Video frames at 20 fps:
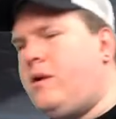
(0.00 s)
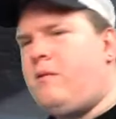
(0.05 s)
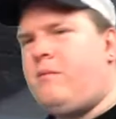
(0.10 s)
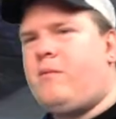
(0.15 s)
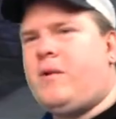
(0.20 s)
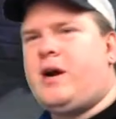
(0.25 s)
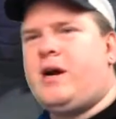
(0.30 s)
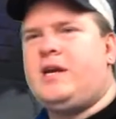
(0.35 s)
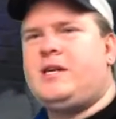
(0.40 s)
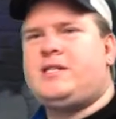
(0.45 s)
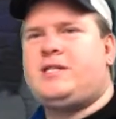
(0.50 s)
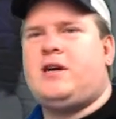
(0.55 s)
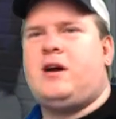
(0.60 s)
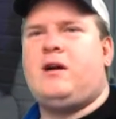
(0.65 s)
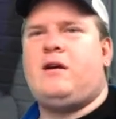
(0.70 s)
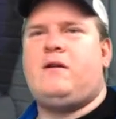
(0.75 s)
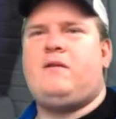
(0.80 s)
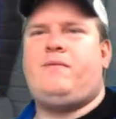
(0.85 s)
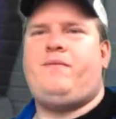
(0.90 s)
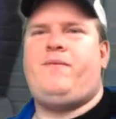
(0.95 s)
it. We're going to
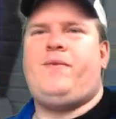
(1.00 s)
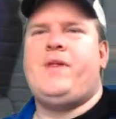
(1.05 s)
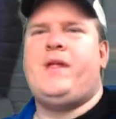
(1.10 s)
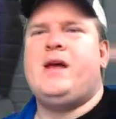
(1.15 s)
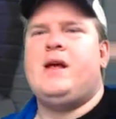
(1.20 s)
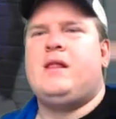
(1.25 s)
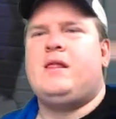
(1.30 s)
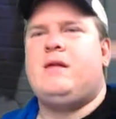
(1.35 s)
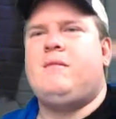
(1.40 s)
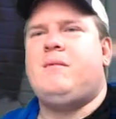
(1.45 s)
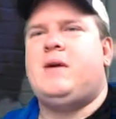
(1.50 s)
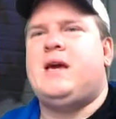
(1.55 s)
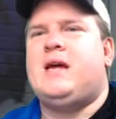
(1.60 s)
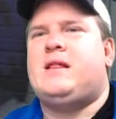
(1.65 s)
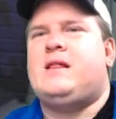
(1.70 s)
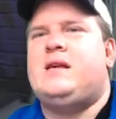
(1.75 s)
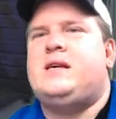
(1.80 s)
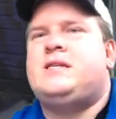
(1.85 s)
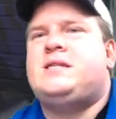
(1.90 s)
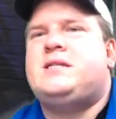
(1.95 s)
start. Let me
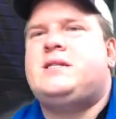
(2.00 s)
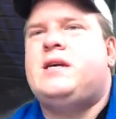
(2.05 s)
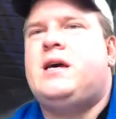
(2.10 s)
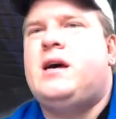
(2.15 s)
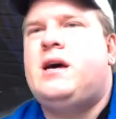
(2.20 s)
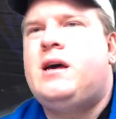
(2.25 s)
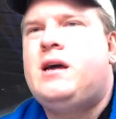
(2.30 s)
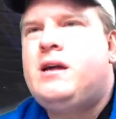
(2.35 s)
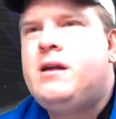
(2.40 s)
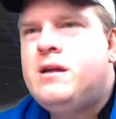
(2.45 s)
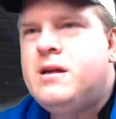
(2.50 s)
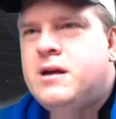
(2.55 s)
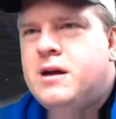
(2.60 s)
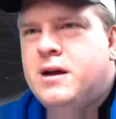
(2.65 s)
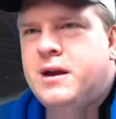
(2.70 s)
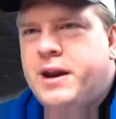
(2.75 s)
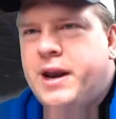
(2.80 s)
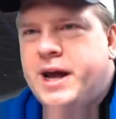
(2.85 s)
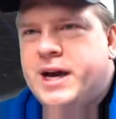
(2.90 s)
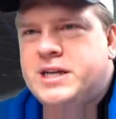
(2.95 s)
get this
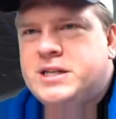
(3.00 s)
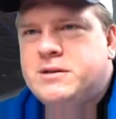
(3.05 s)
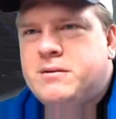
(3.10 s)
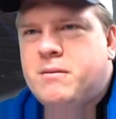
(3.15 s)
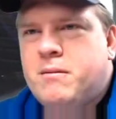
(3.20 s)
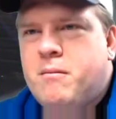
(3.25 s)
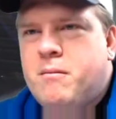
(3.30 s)
nice